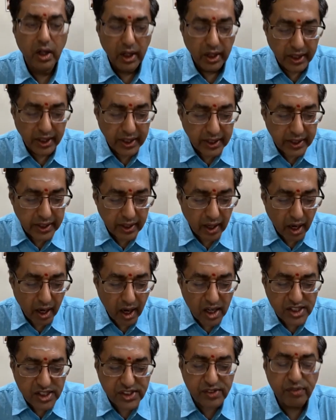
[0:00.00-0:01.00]
He
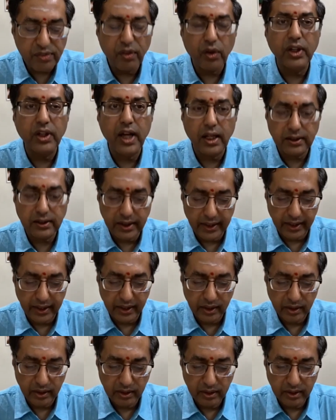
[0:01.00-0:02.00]
asked for nothing.
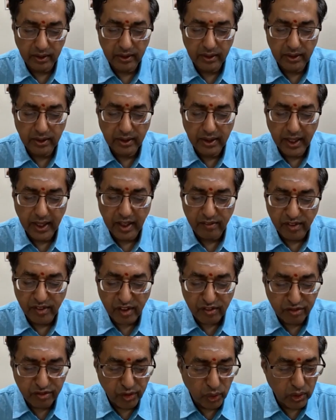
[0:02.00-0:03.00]

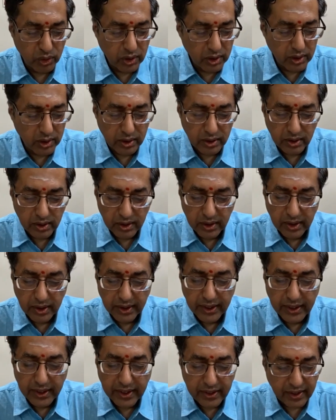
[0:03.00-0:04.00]
Ever full,
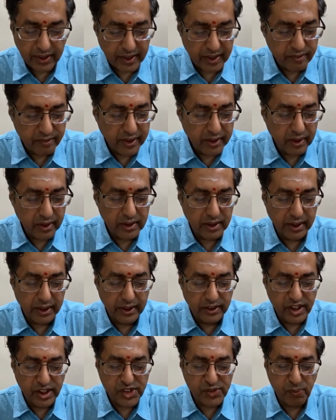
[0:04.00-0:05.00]
he reveled
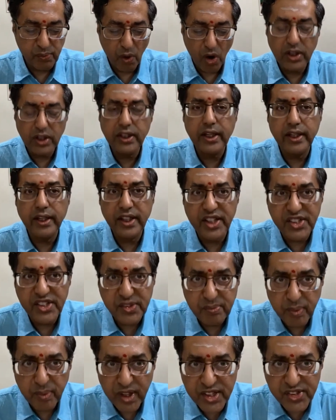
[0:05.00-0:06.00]
in the spontaneous
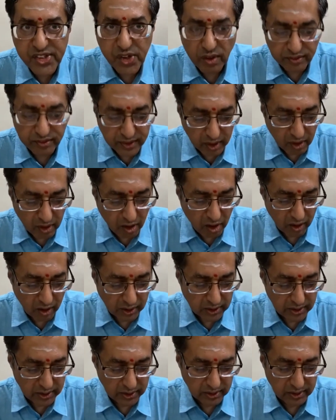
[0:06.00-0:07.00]
bliss of the heart.